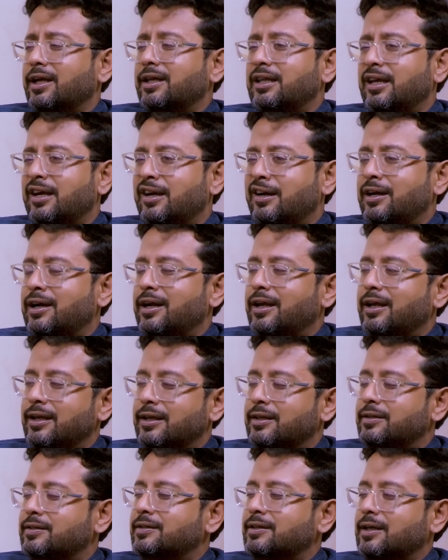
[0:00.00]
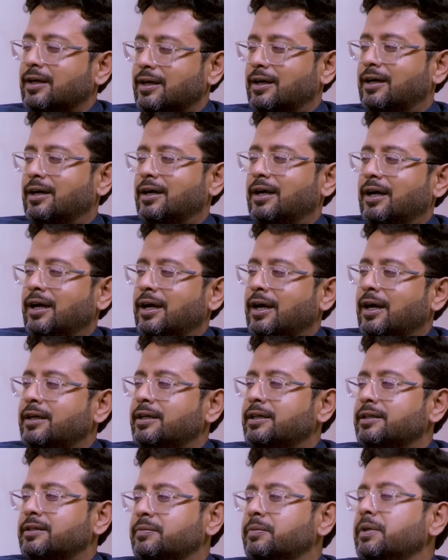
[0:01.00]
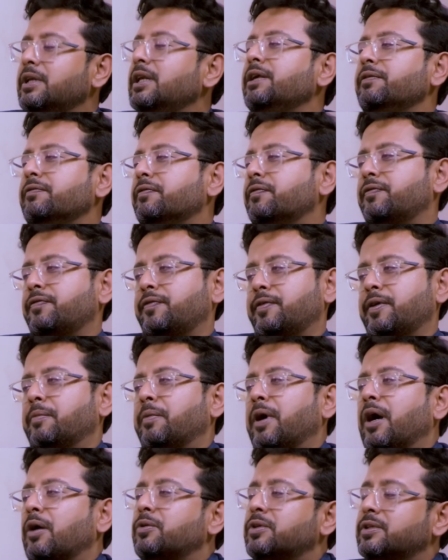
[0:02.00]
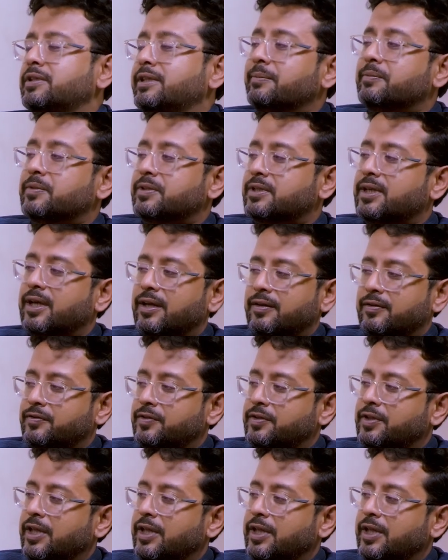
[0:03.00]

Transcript: there is a disbelief about themselves.